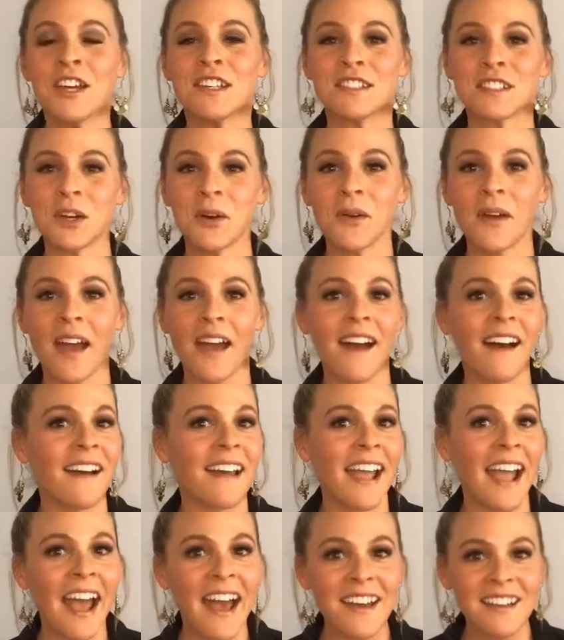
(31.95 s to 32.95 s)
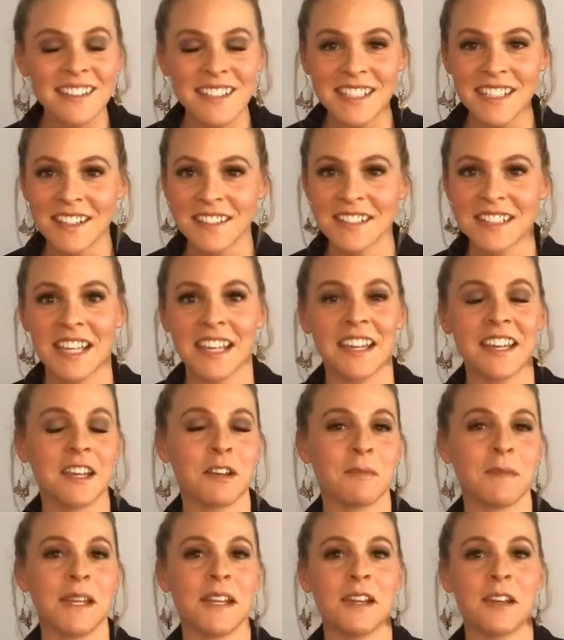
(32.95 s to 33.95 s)
So as a
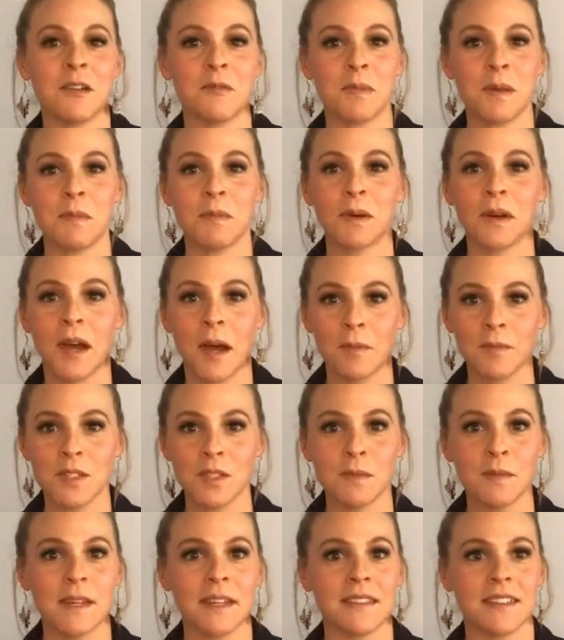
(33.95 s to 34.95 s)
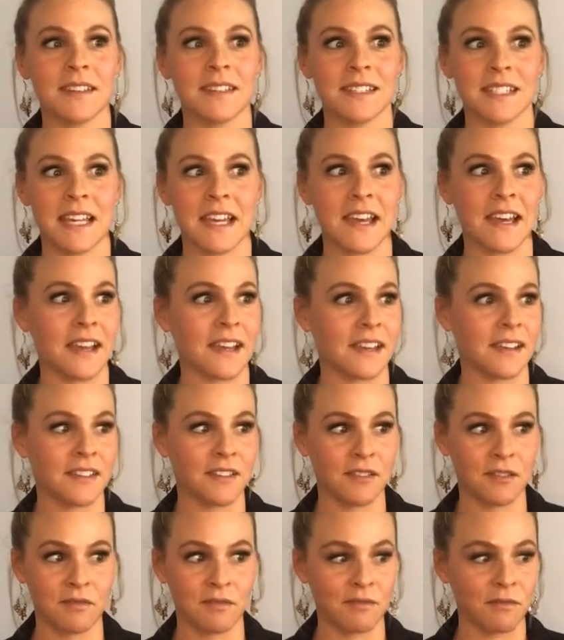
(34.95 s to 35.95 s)
psychic medium, people come to me and they
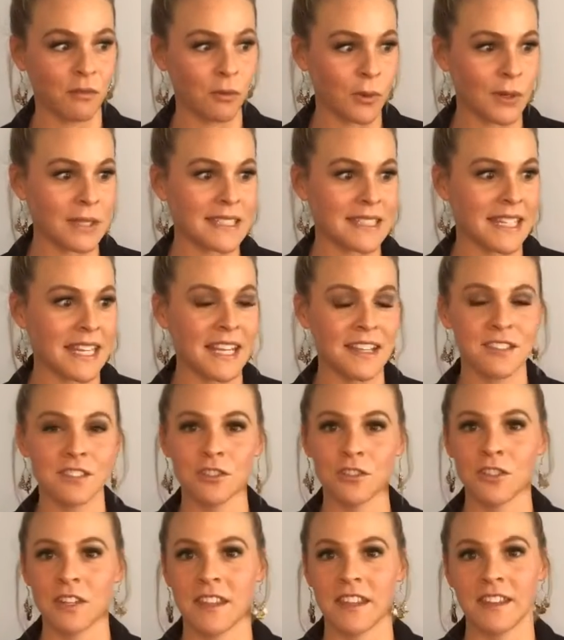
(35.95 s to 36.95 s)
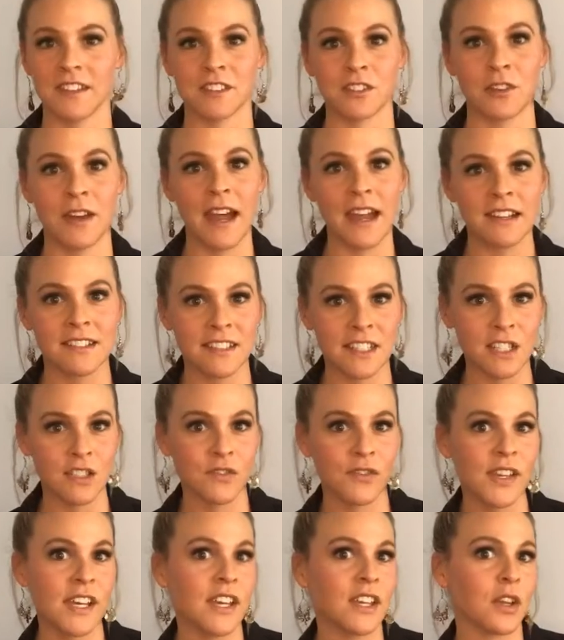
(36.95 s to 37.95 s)
say, what's the answer to this, or how does this
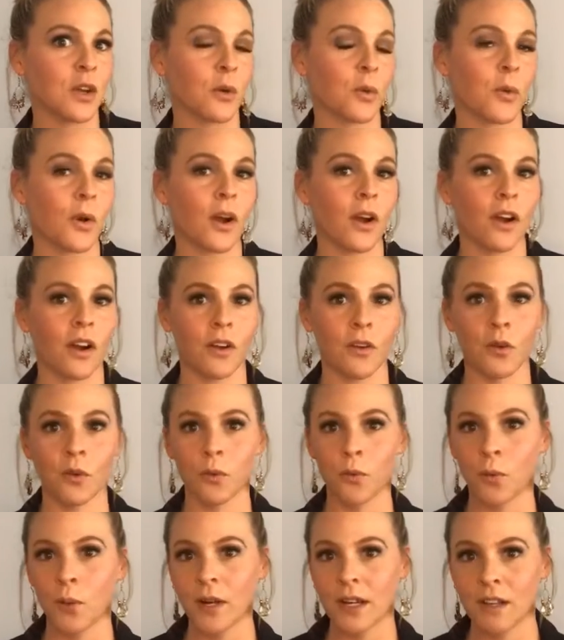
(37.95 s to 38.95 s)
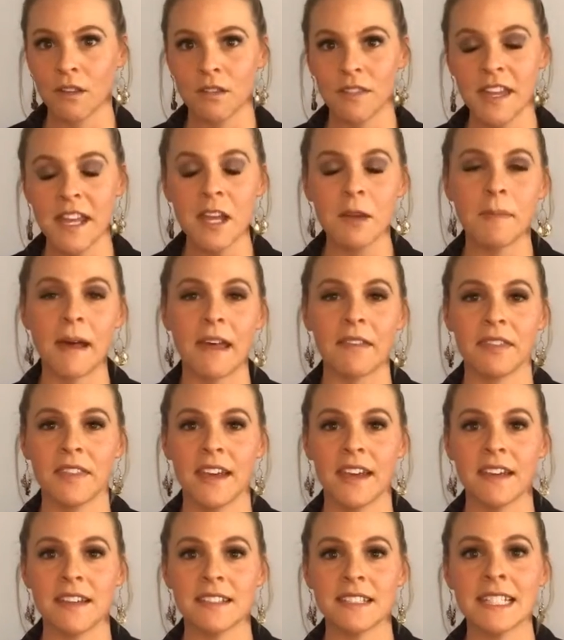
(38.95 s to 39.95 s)
feel, or what do you think about
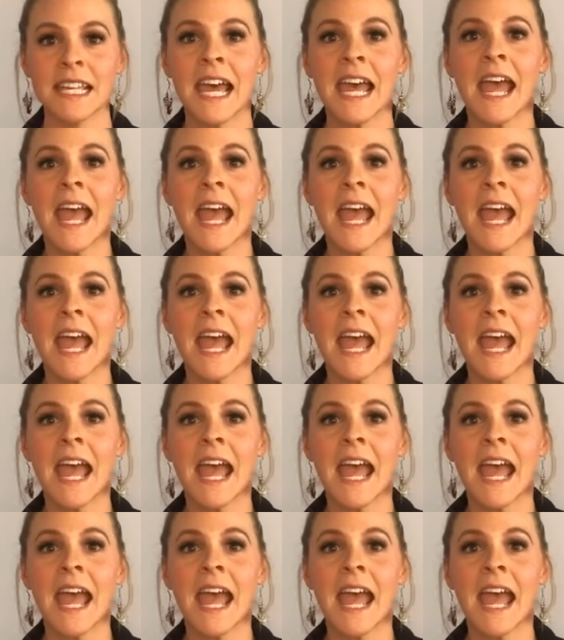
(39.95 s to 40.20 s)
this?